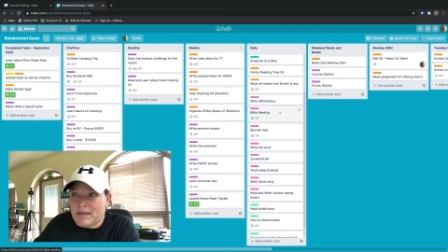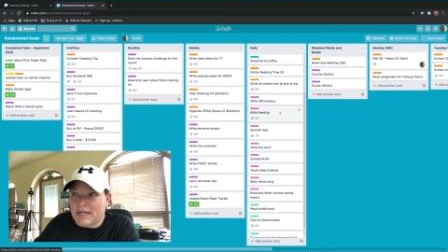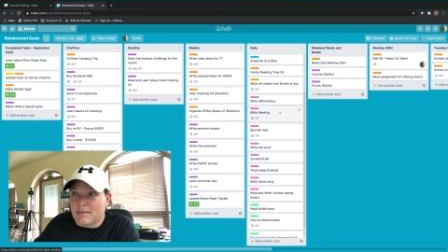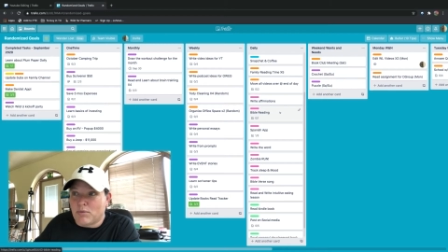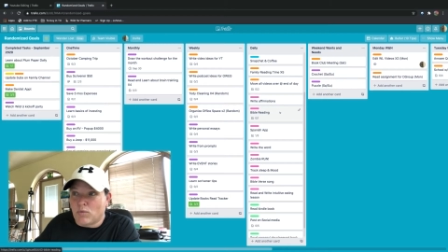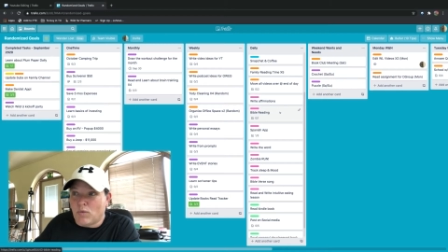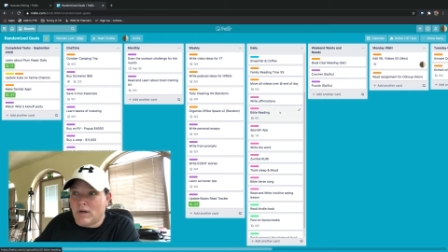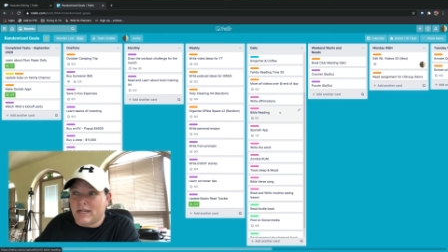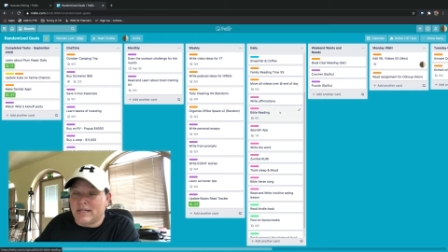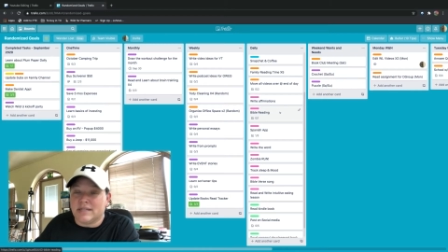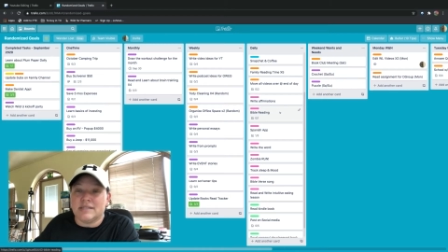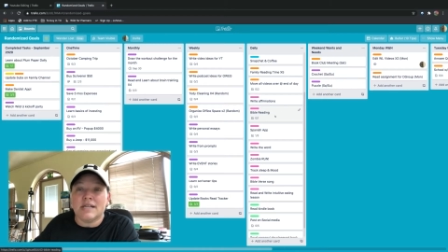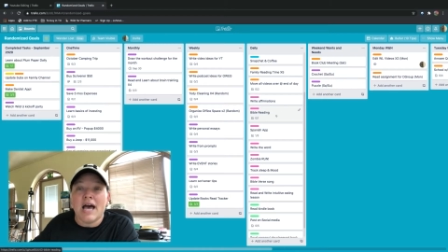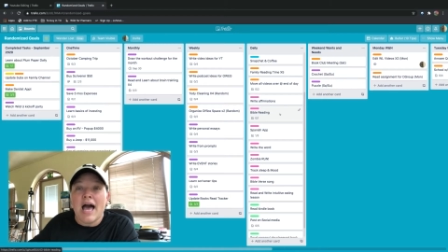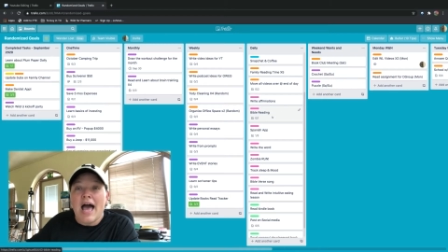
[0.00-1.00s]
my number one
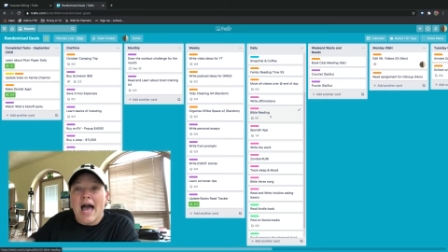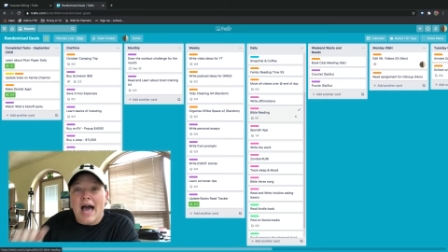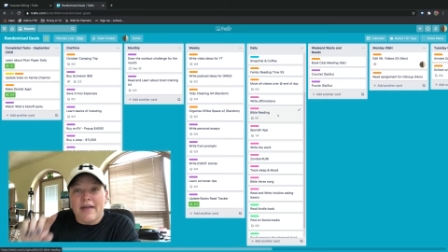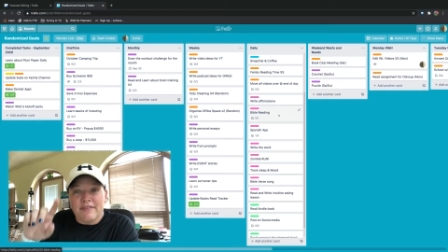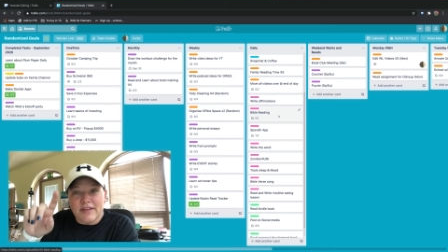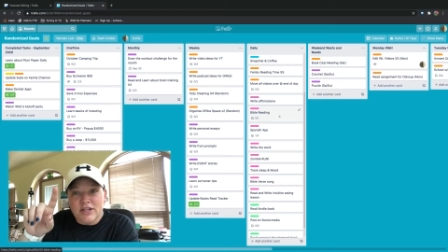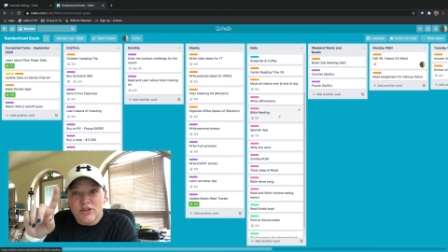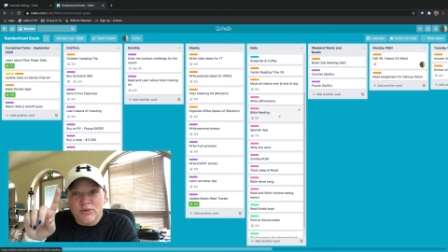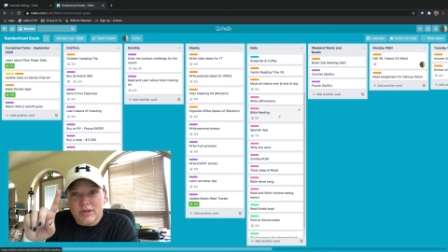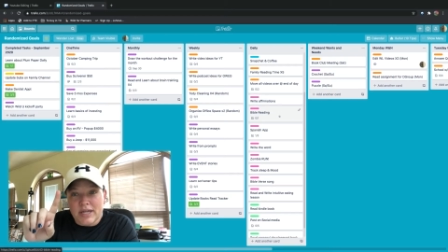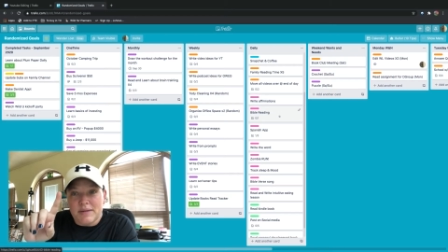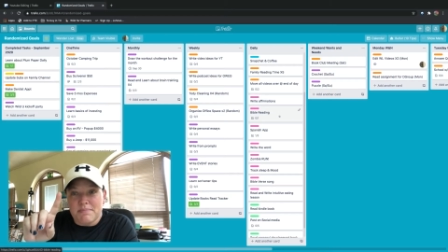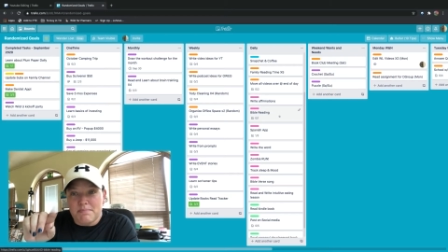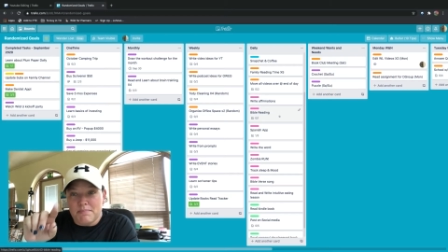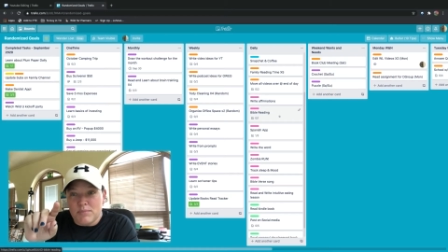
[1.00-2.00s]
is. And then you
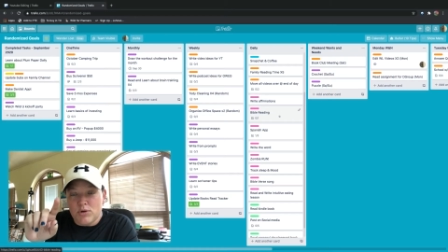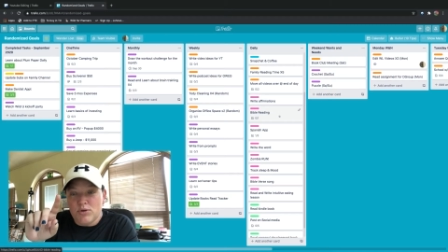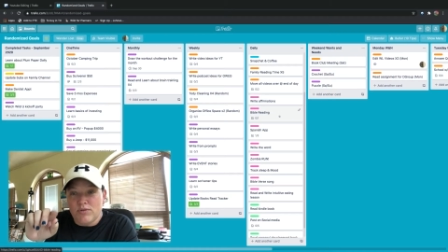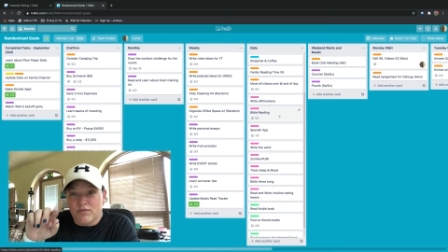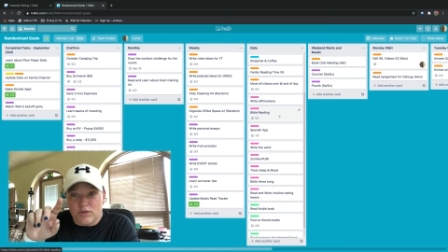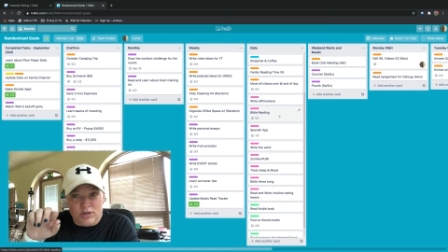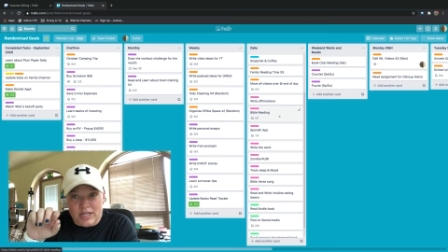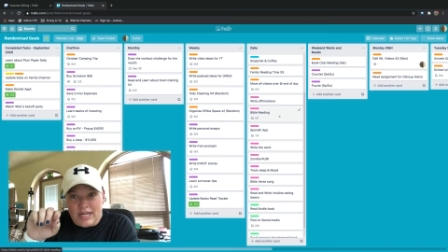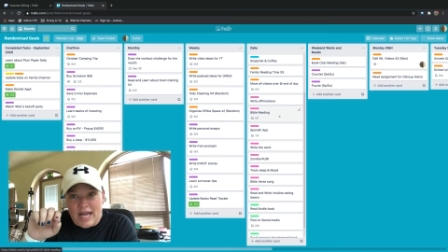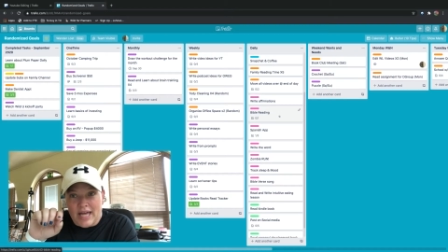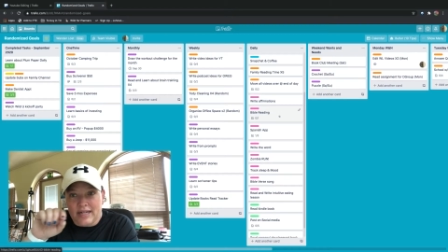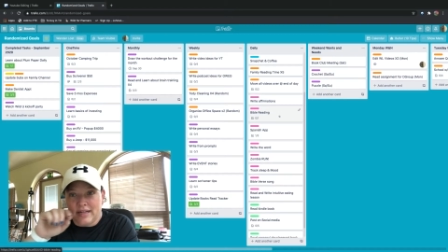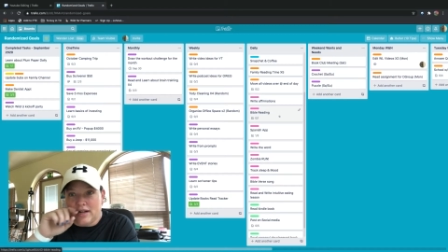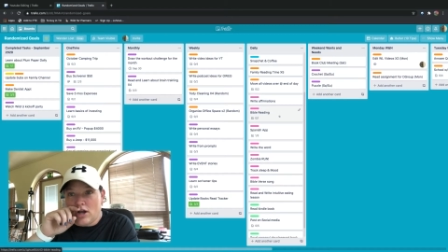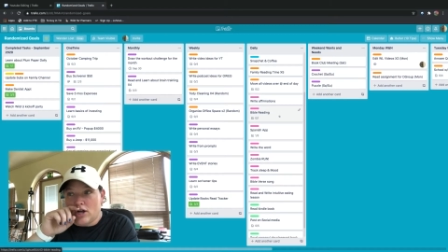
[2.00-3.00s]
can move, you can
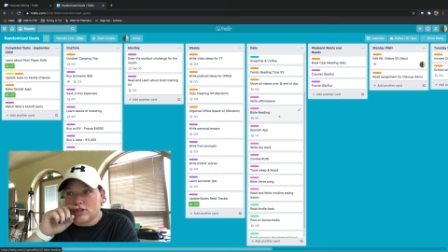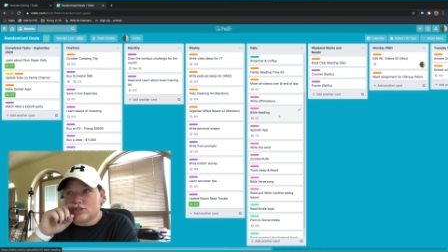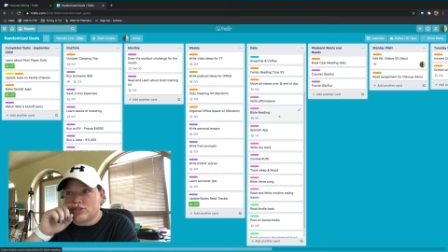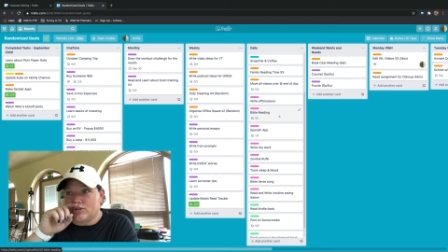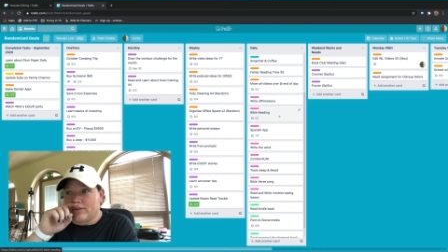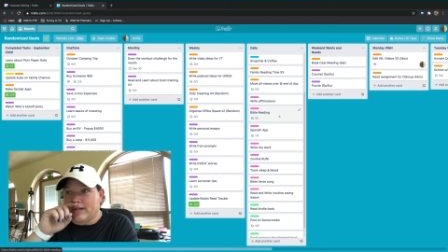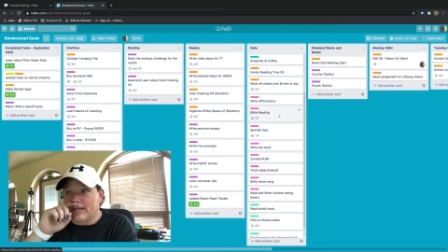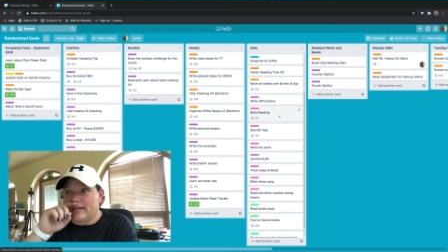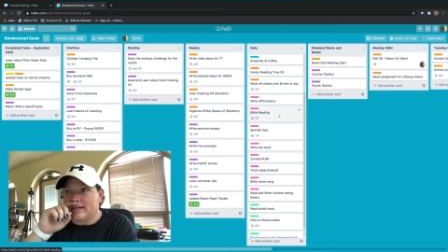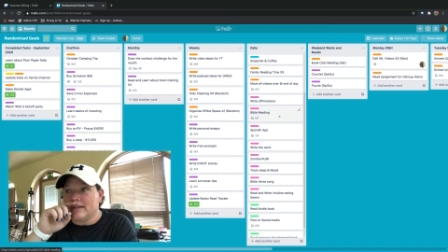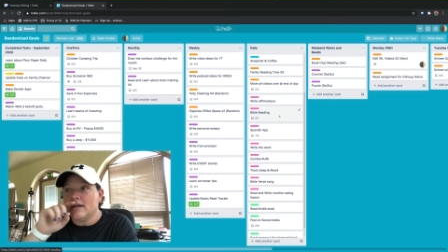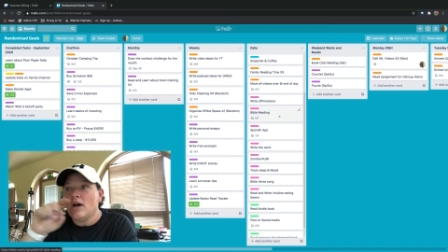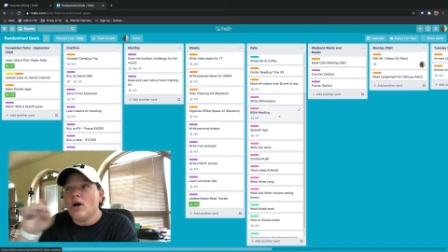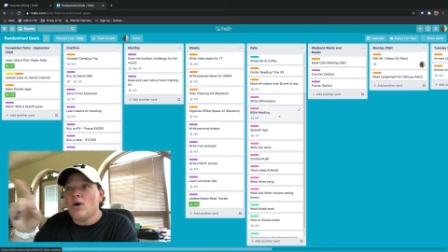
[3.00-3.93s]
edit her screen